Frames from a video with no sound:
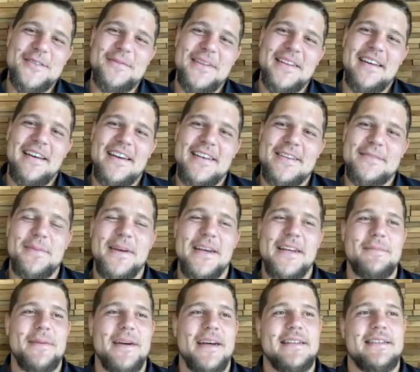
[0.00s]
be the highest
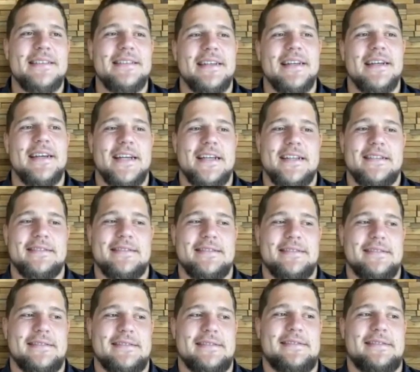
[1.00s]
paid, but
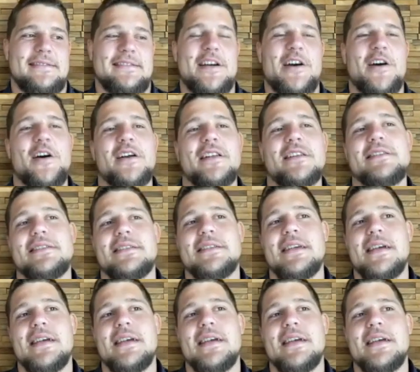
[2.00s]
no,
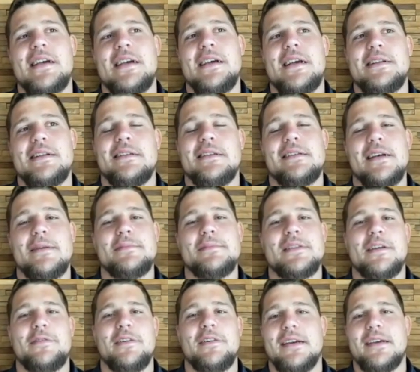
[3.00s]
it's in terms of
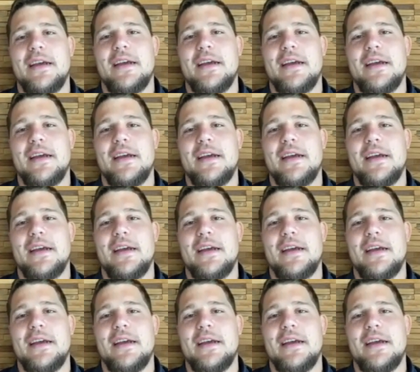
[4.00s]
like